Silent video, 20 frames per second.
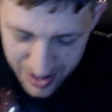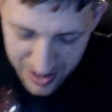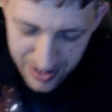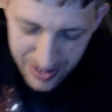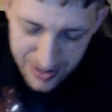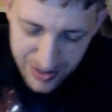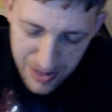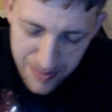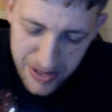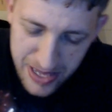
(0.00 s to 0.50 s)

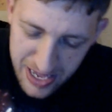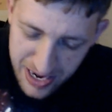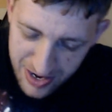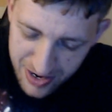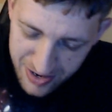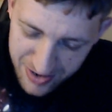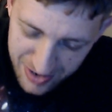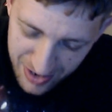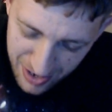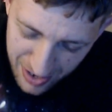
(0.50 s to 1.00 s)
Let me get a,
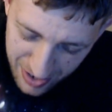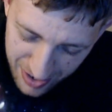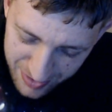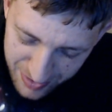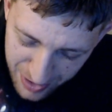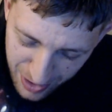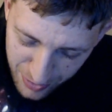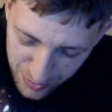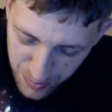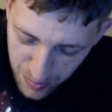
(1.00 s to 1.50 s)
uh,
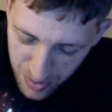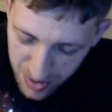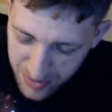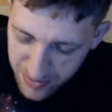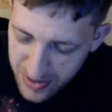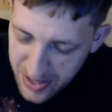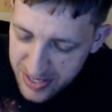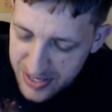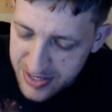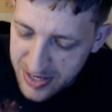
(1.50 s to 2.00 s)
another one of
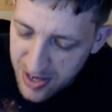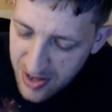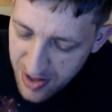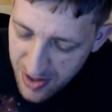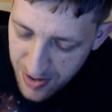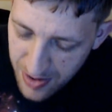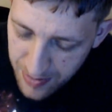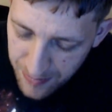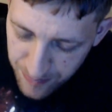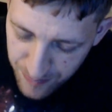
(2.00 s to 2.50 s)
these
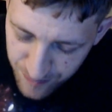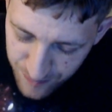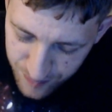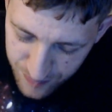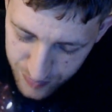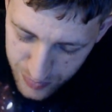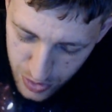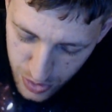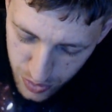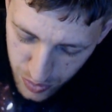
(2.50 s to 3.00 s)

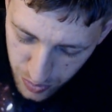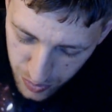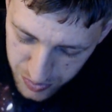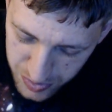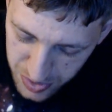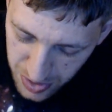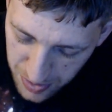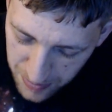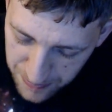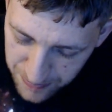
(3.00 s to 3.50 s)
noodles.
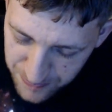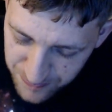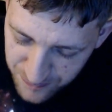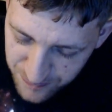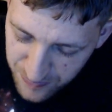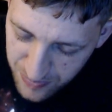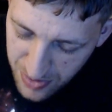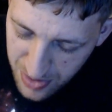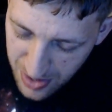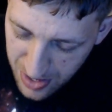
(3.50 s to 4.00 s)

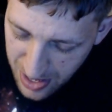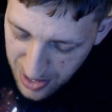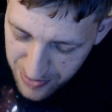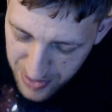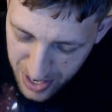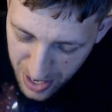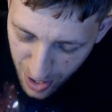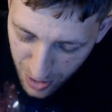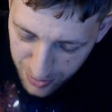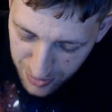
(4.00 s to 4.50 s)
And then
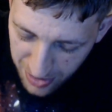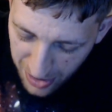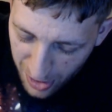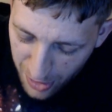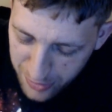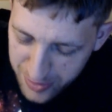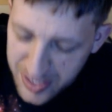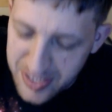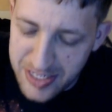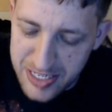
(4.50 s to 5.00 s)
I'll, I'll
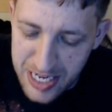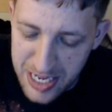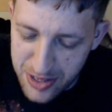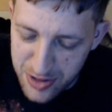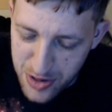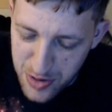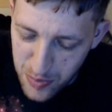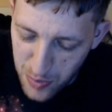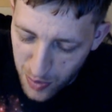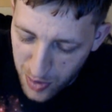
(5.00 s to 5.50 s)

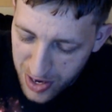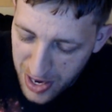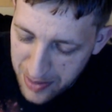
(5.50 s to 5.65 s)
continue on. I'm